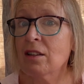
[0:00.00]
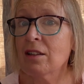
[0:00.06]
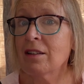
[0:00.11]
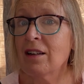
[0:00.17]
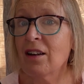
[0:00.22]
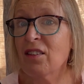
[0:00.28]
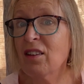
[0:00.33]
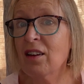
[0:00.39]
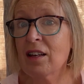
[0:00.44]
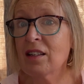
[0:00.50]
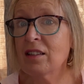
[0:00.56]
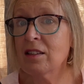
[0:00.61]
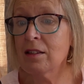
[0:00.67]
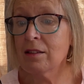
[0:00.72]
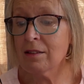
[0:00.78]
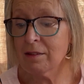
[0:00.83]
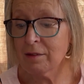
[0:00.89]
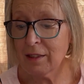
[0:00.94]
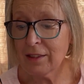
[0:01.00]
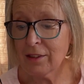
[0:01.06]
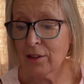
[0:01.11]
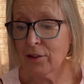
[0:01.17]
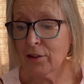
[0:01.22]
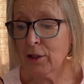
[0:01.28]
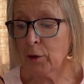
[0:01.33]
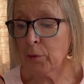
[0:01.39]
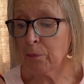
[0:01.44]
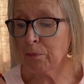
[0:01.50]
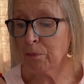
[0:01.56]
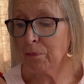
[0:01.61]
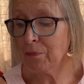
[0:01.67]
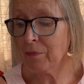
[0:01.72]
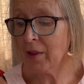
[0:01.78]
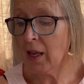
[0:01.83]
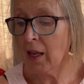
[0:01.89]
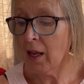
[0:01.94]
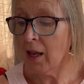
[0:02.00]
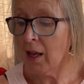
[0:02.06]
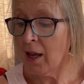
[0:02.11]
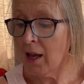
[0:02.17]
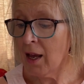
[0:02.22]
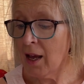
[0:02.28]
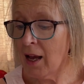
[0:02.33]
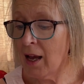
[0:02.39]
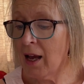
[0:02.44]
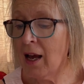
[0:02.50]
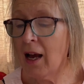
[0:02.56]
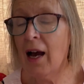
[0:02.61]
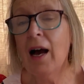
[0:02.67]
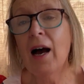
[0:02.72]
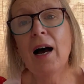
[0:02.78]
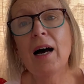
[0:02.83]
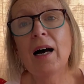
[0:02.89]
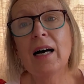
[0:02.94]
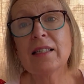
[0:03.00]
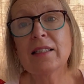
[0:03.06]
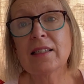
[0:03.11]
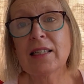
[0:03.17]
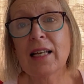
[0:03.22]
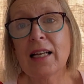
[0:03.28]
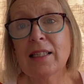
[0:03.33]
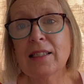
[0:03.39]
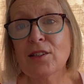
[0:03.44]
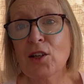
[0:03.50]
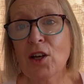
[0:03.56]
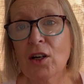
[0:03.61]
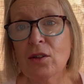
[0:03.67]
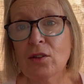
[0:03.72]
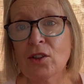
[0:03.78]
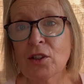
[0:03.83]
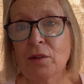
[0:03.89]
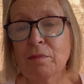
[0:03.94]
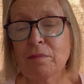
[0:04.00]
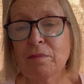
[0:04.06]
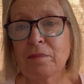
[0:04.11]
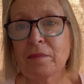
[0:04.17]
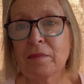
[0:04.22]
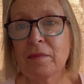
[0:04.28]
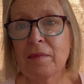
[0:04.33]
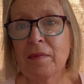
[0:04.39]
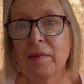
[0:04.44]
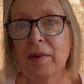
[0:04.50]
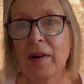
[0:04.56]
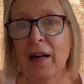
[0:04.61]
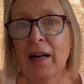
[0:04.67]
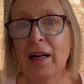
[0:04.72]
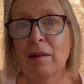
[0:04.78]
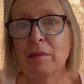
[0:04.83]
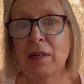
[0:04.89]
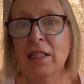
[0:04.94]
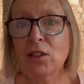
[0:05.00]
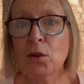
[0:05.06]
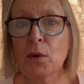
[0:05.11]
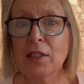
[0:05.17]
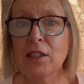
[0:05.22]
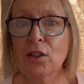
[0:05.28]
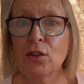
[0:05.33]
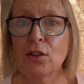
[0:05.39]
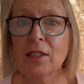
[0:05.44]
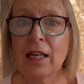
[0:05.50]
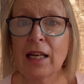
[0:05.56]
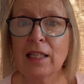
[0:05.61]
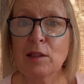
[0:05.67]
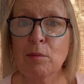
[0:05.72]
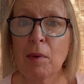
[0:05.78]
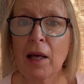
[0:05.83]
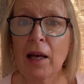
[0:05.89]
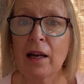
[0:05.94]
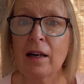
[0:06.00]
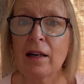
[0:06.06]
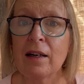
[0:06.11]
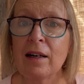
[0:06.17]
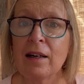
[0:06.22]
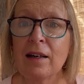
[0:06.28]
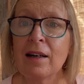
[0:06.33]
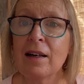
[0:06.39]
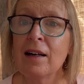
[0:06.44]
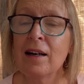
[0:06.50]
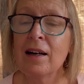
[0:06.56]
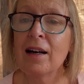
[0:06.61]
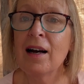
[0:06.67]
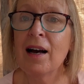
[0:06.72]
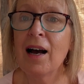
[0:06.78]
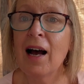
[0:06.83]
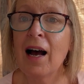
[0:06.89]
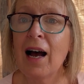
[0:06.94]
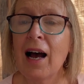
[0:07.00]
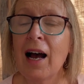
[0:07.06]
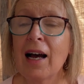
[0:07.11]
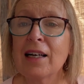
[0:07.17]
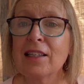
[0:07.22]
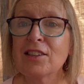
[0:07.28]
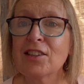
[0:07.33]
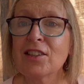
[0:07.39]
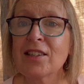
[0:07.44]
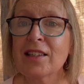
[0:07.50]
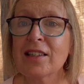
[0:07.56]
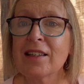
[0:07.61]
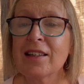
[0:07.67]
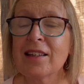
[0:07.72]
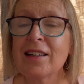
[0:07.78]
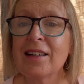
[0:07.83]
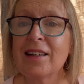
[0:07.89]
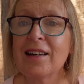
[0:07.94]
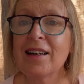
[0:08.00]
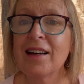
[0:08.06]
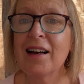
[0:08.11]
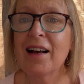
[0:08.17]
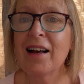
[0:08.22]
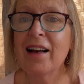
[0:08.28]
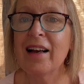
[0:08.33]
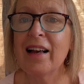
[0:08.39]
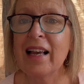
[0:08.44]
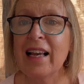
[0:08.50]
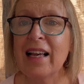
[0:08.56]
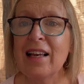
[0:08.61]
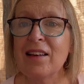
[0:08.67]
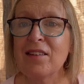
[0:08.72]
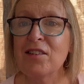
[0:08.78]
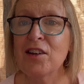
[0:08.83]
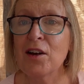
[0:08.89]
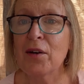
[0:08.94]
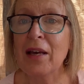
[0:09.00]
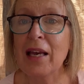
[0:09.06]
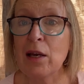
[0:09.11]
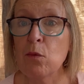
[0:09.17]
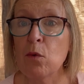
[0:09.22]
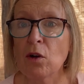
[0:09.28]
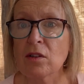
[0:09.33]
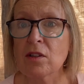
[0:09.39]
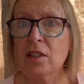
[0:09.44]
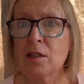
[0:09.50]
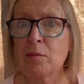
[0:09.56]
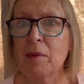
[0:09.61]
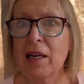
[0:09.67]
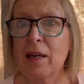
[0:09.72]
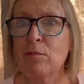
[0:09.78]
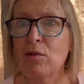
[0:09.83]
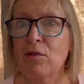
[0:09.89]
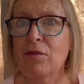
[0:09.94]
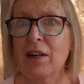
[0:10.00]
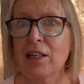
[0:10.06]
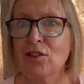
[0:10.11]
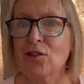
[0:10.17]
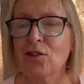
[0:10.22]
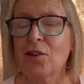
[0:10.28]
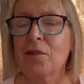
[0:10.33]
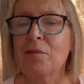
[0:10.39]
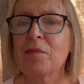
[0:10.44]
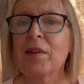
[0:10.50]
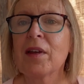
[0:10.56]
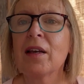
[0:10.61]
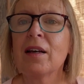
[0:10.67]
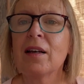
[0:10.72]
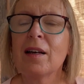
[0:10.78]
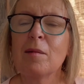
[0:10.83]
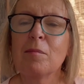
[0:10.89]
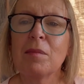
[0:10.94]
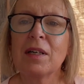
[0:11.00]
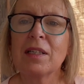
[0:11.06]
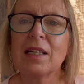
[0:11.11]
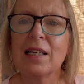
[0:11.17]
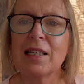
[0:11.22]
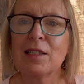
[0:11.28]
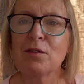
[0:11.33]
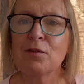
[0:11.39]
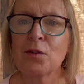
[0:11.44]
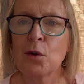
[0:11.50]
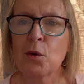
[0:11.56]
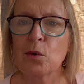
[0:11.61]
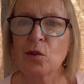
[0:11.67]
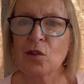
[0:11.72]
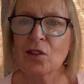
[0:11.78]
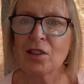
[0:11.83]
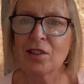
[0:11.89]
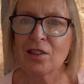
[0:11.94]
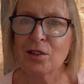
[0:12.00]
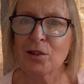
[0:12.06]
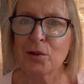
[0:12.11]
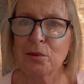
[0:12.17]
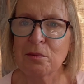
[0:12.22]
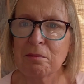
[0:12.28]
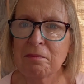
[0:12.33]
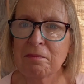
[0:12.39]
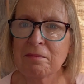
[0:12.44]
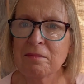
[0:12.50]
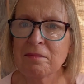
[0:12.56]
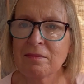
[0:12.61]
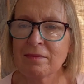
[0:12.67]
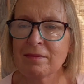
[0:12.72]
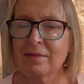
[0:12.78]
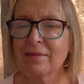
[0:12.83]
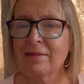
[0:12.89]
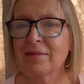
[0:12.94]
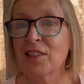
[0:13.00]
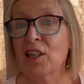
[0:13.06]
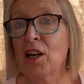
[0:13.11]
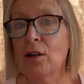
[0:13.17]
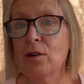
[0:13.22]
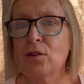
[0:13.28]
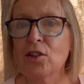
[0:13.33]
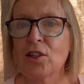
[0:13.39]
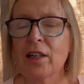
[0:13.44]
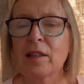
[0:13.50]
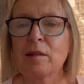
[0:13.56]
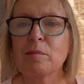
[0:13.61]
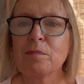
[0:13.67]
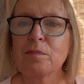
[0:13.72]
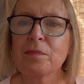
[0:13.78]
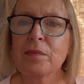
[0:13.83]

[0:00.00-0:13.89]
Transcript: I think it is, I don't know, as a tennis coach. He's quite a good tennis player, and he wants to be a professional, but he's forced to do coaching.